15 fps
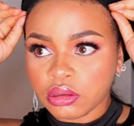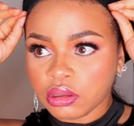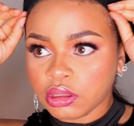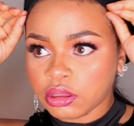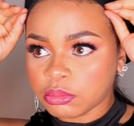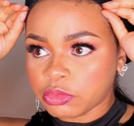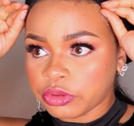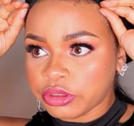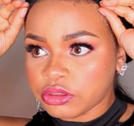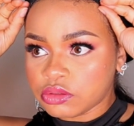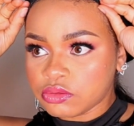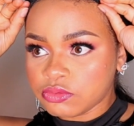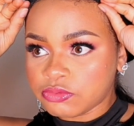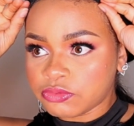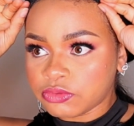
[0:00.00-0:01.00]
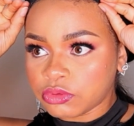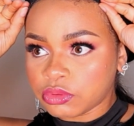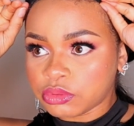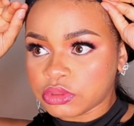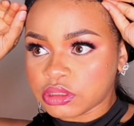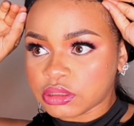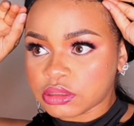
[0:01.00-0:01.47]
And I'm going to
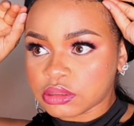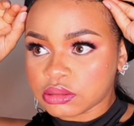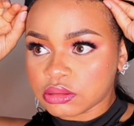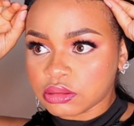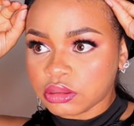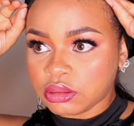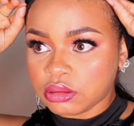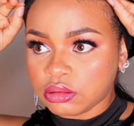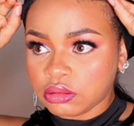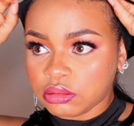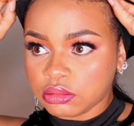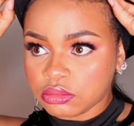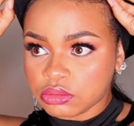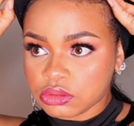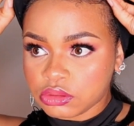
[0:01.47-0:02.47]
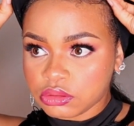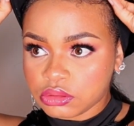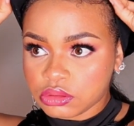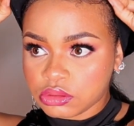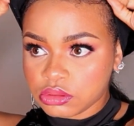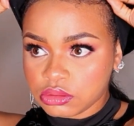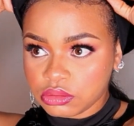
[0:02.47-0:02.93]
fold it into
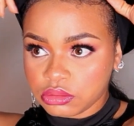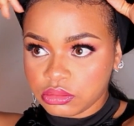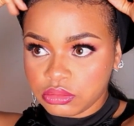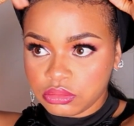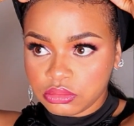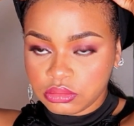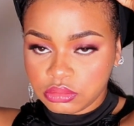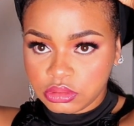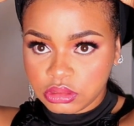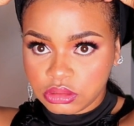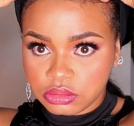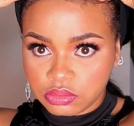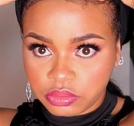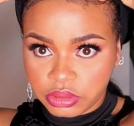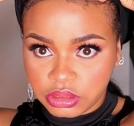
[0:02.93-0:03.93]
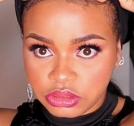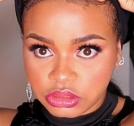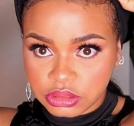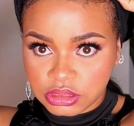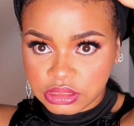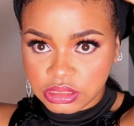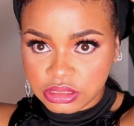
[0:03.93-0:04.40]
two this way.
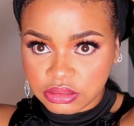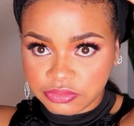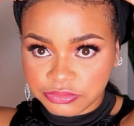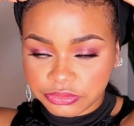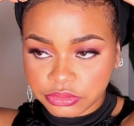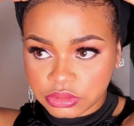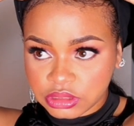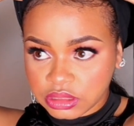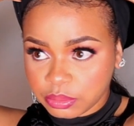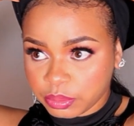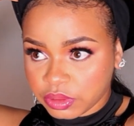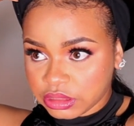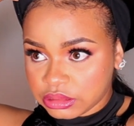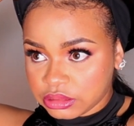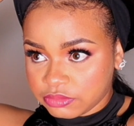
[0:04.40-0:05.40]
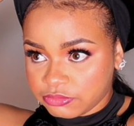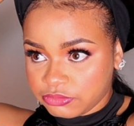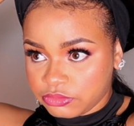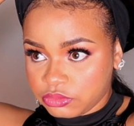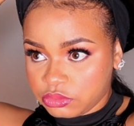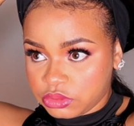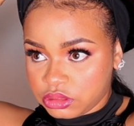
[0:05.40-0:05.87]
Just take the frontal part and
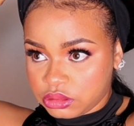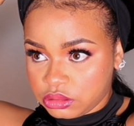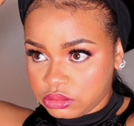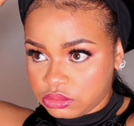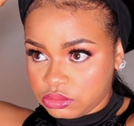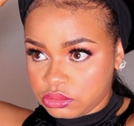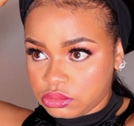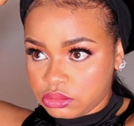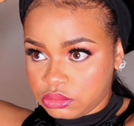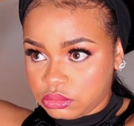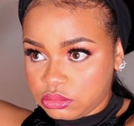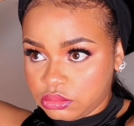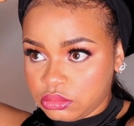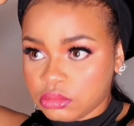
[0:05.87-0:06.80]
fold it into two.